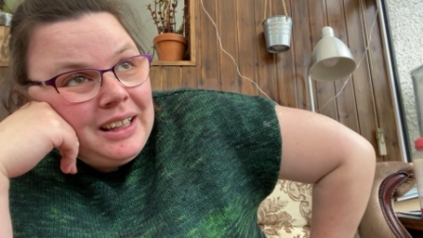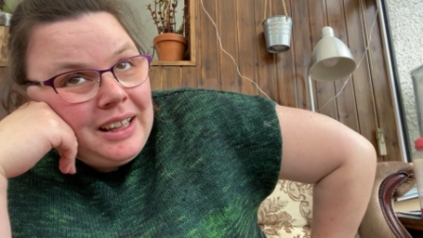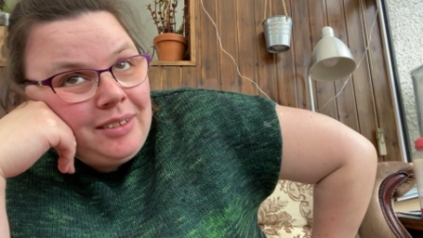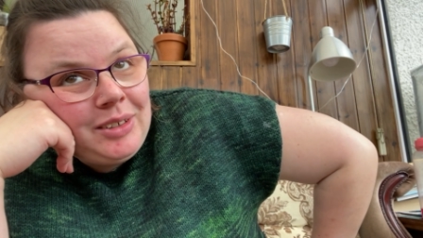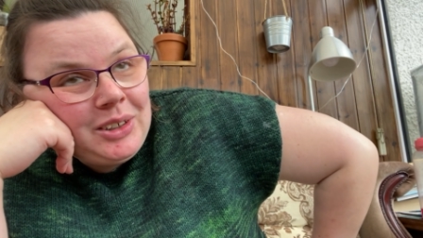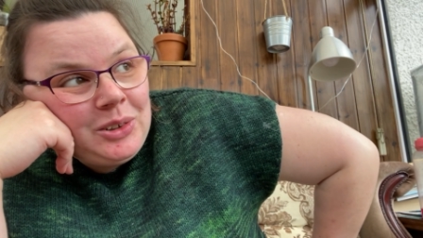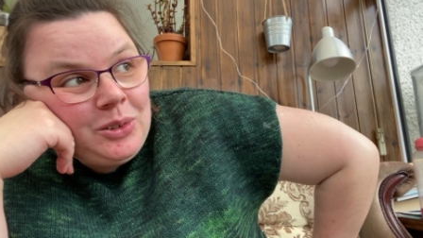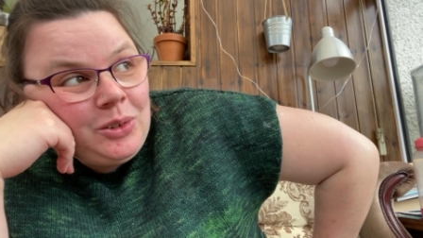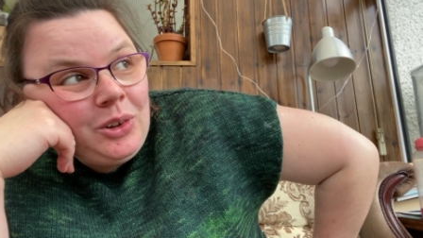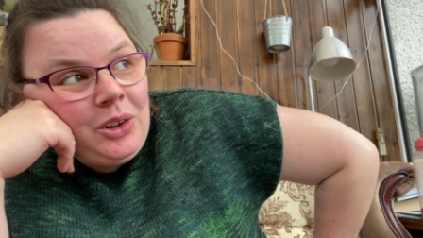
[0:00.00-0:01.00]
I'm gonna
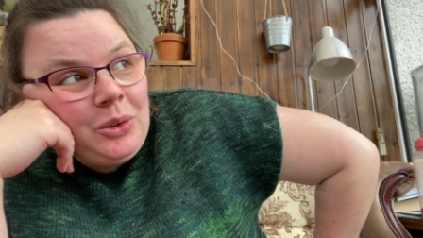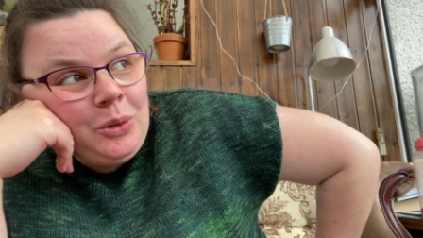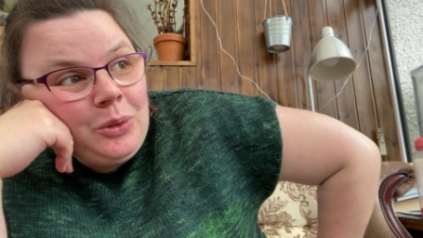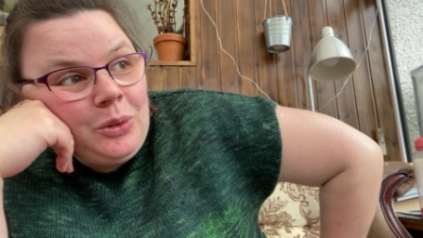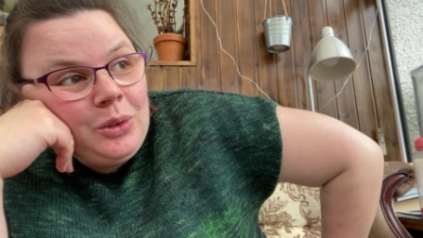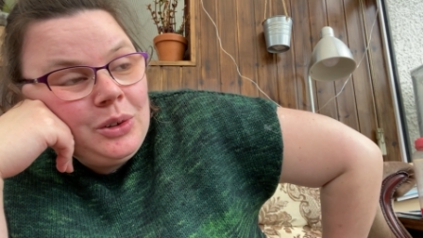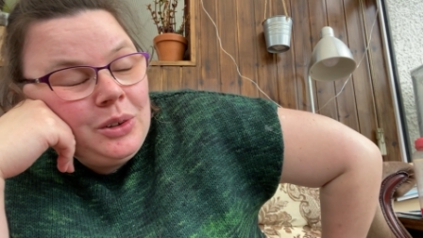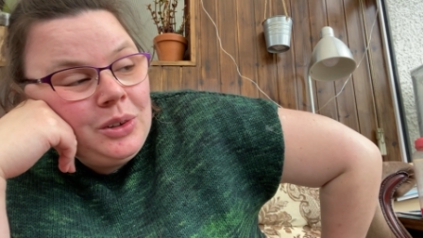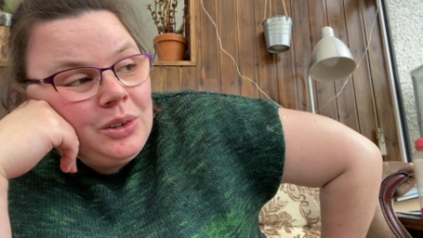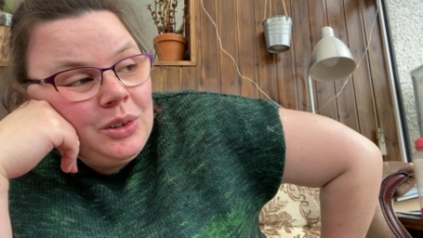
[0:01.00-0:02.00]
go glue
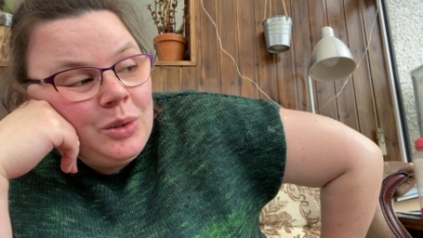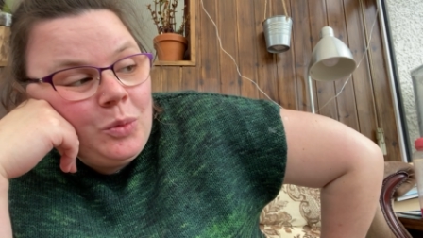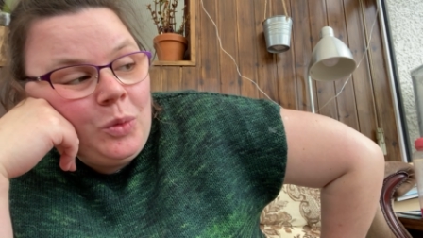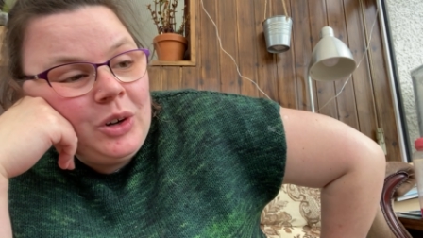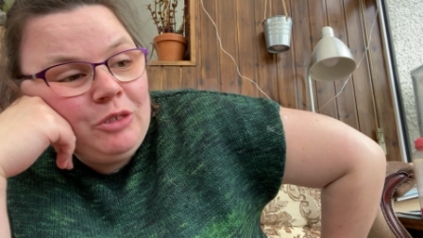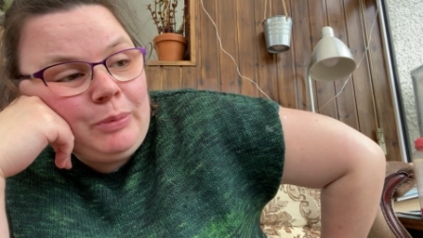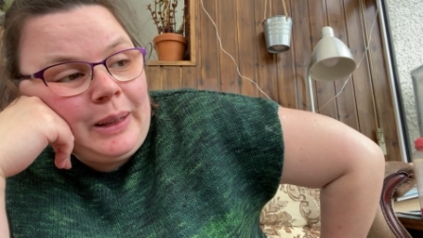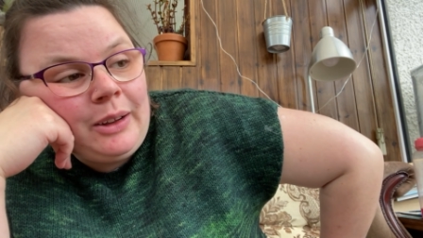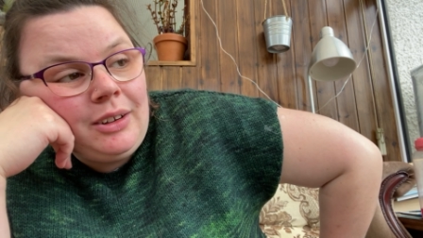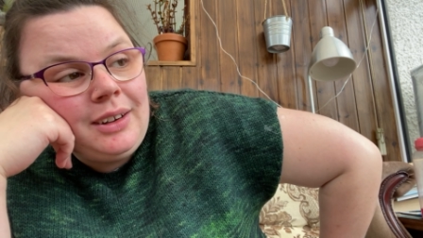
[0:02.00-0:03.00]
one of my
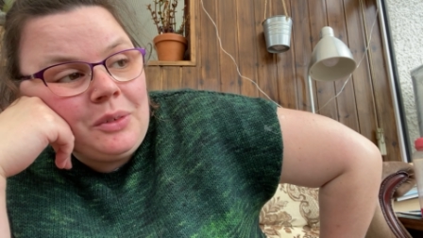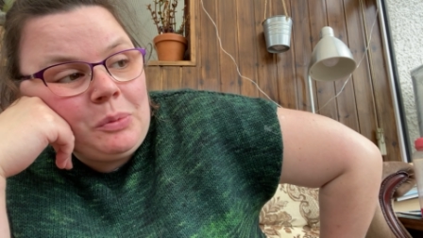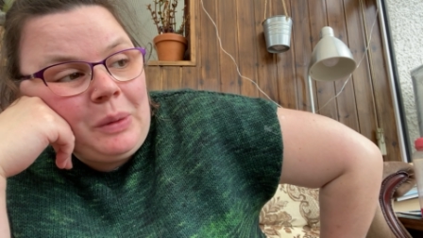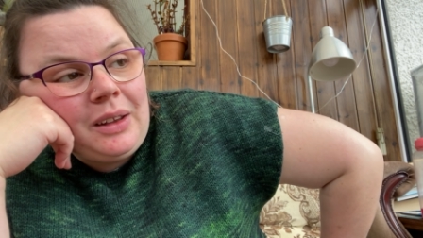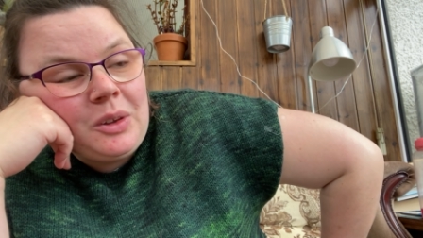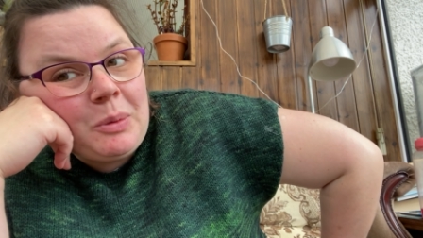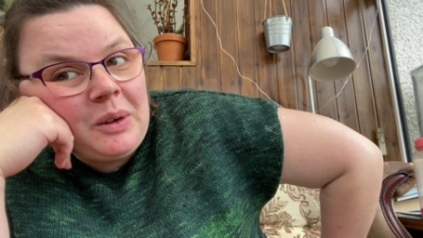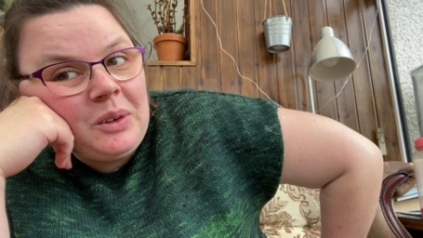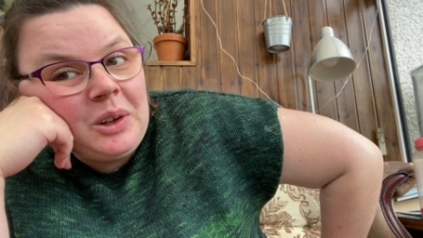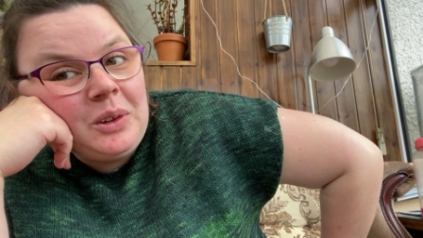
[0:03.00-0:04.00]
greenhouse panes back
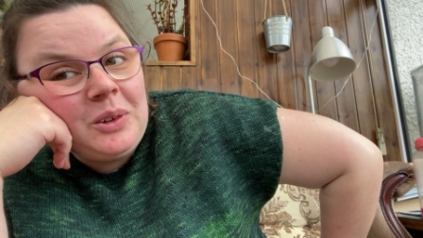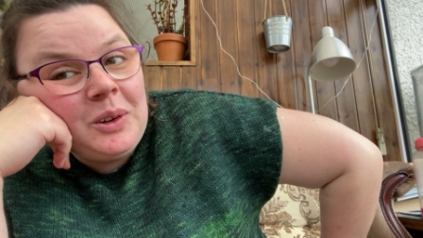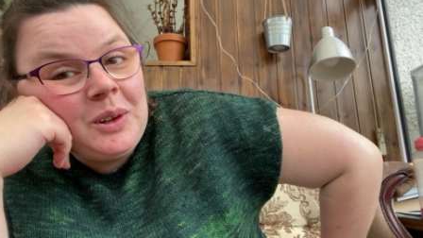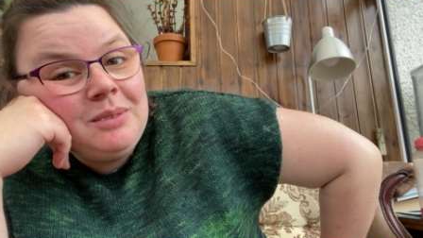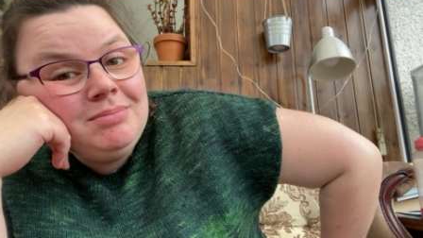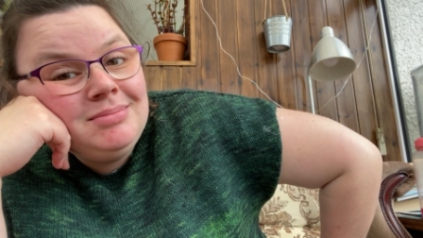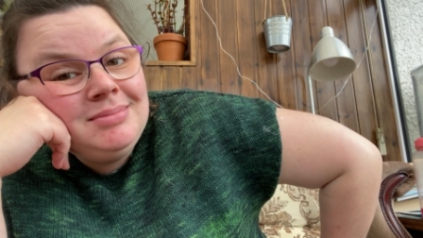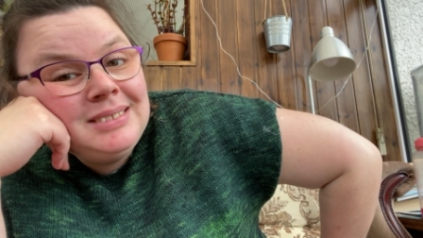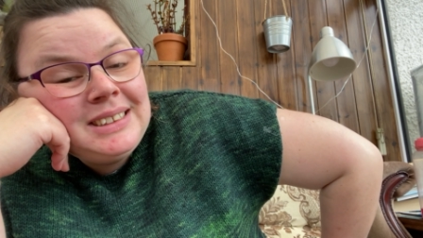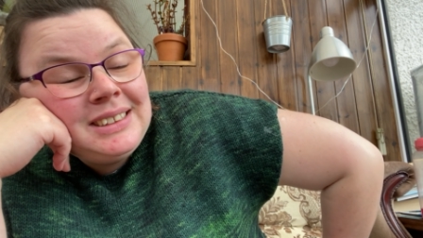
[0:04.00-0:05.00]
together again
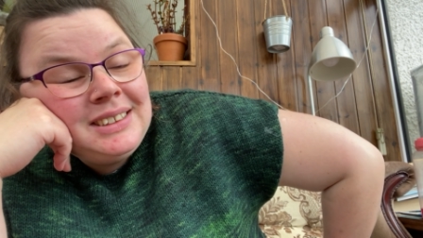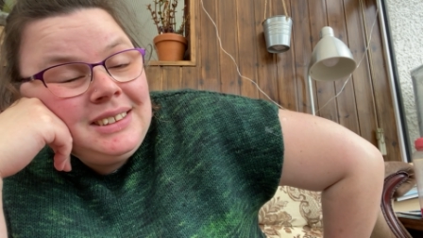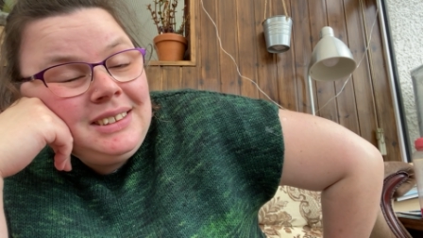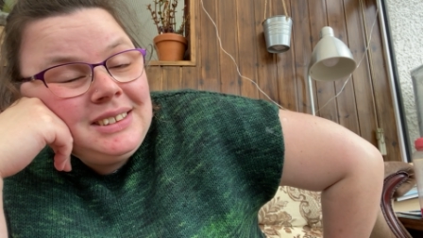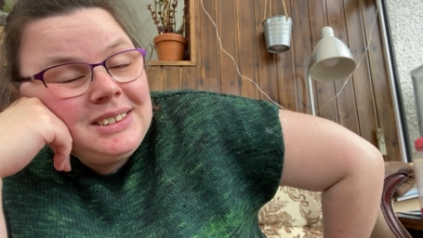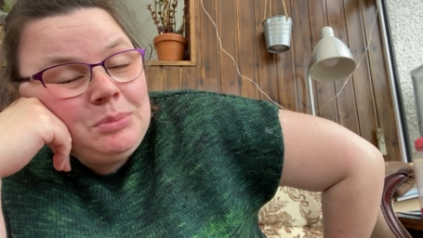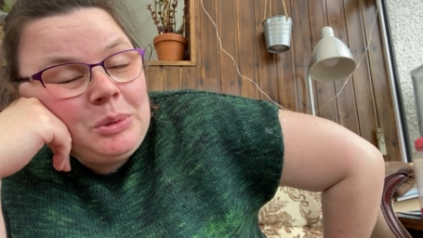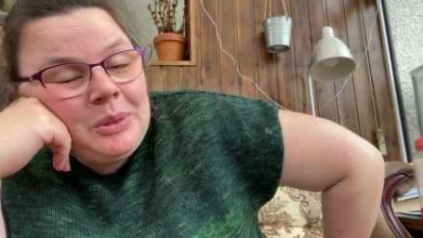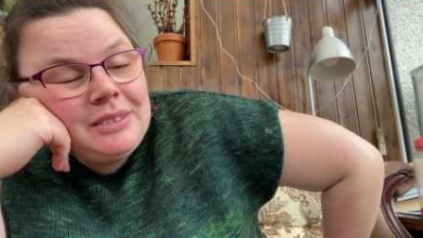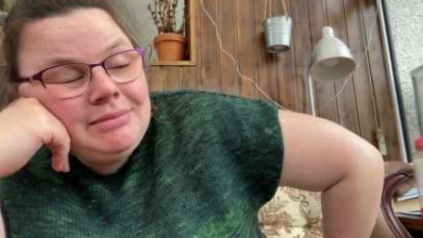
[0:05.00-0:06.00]
because it's
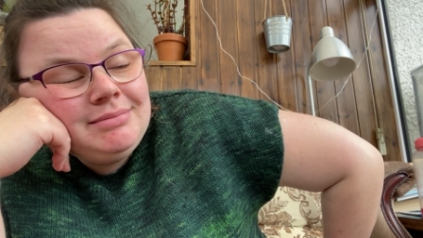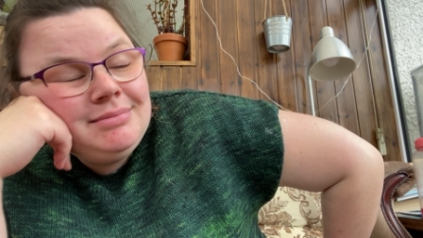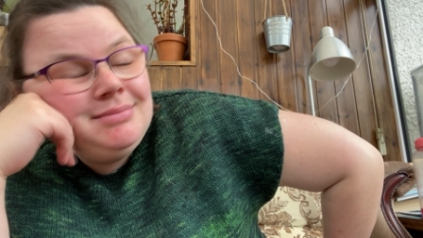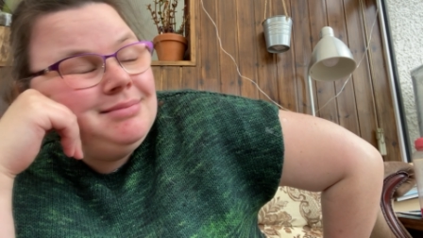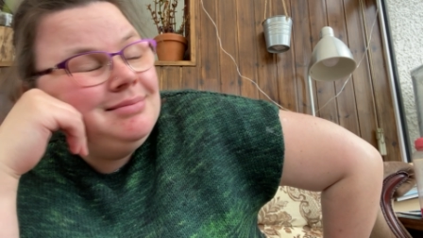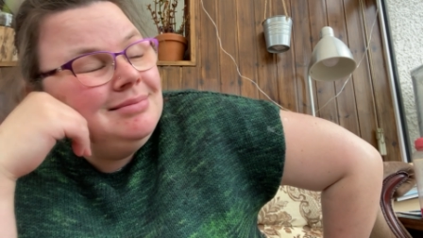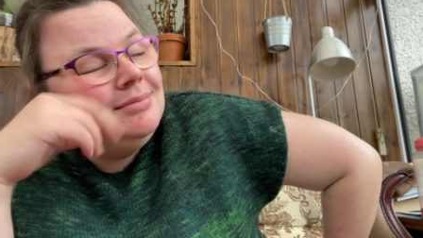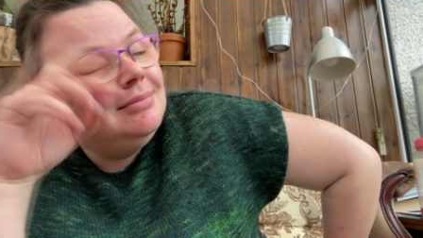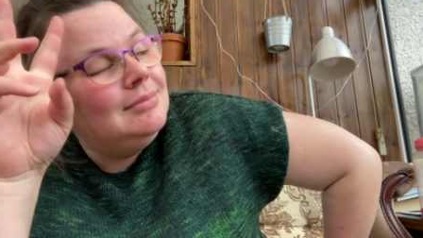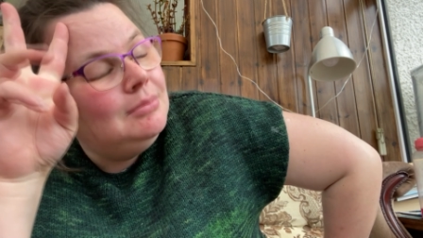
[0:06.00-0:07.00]
broken.
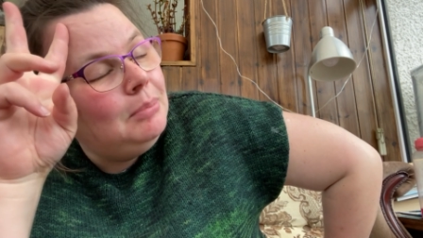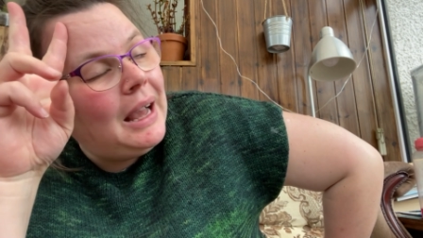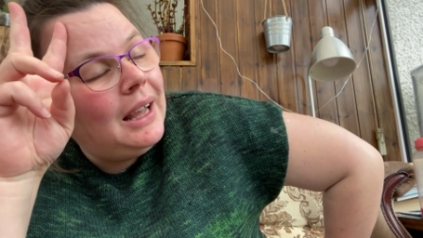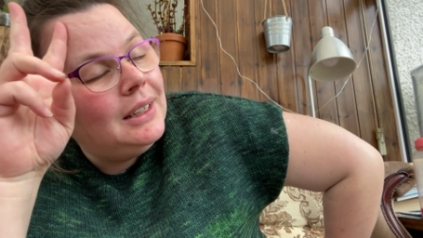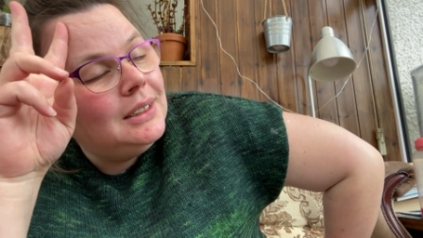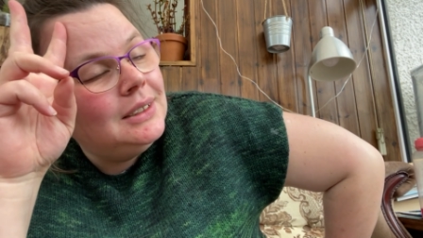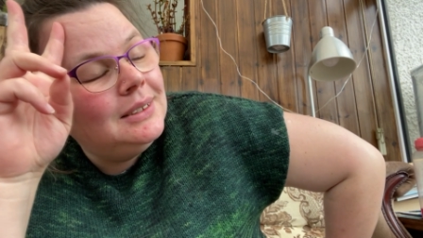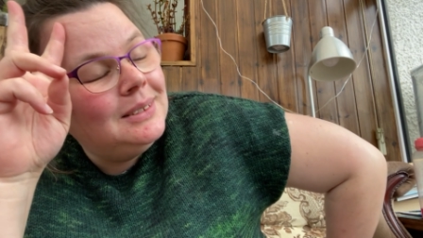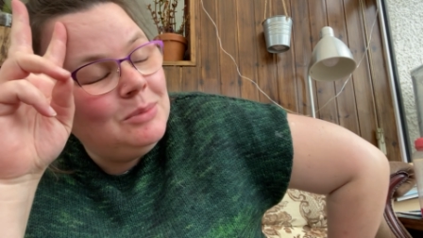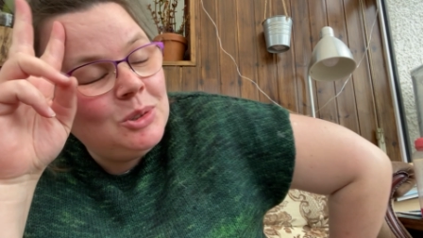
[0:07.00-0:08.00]
Bye.
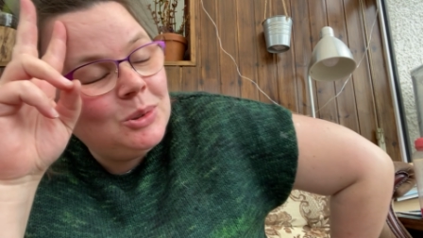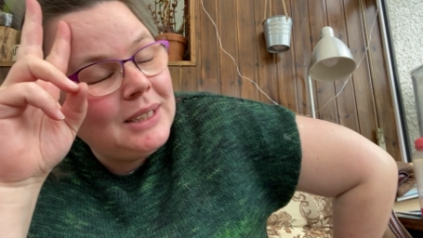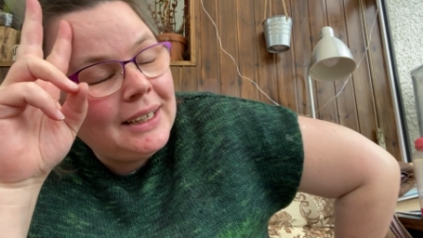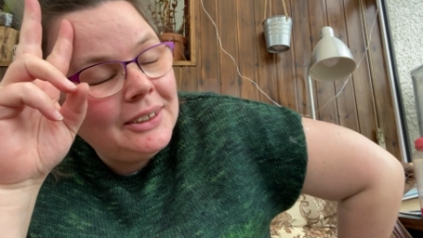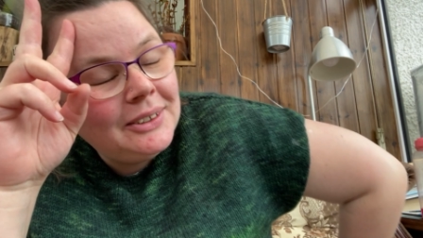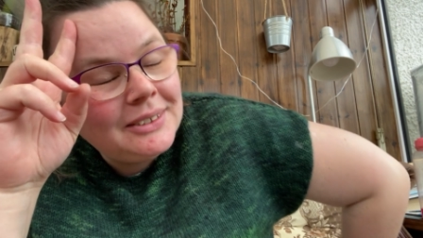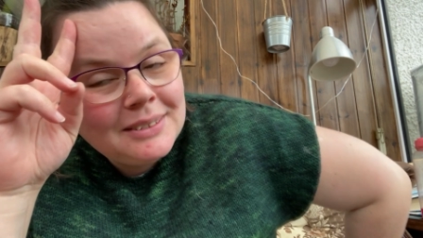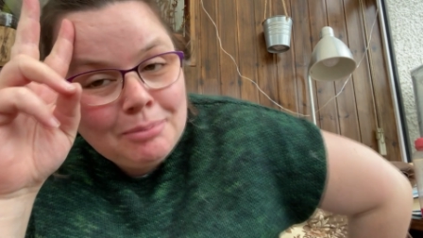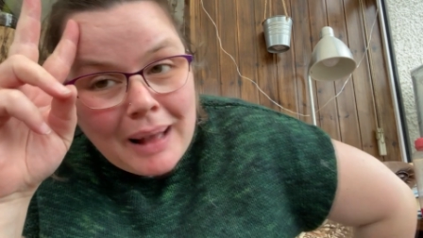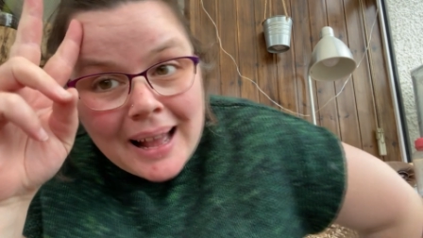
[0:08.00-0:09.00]
I'm so tired. Bye.